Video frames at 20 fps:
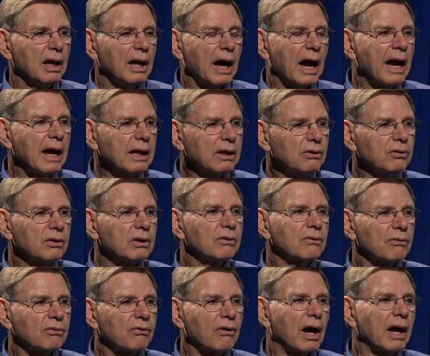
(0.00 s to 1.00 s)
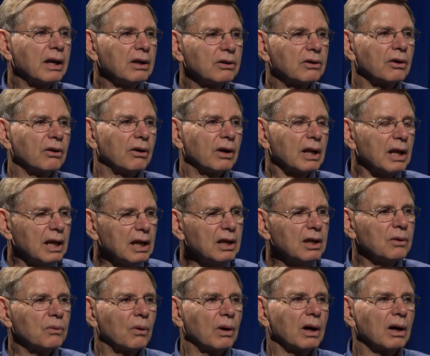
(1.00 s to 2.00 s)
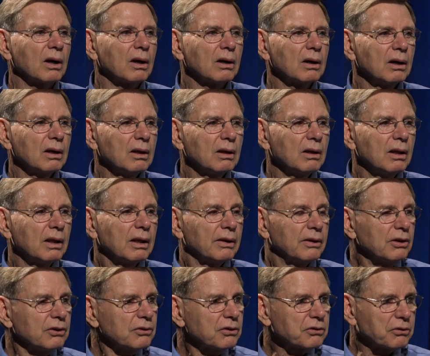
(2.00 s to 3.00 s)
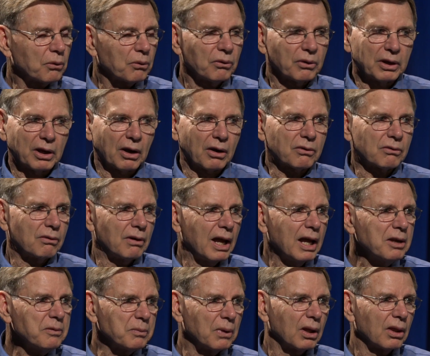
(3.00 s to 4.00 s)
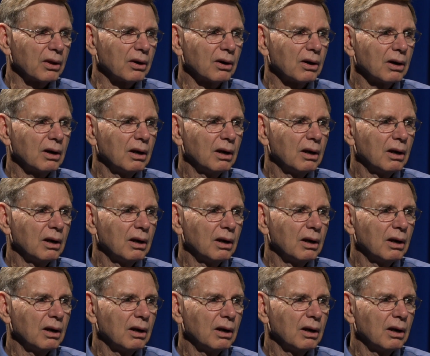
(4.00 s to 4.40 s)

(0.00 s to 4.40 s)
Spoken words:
I couldn't find her anywhere. This is only a grandmother.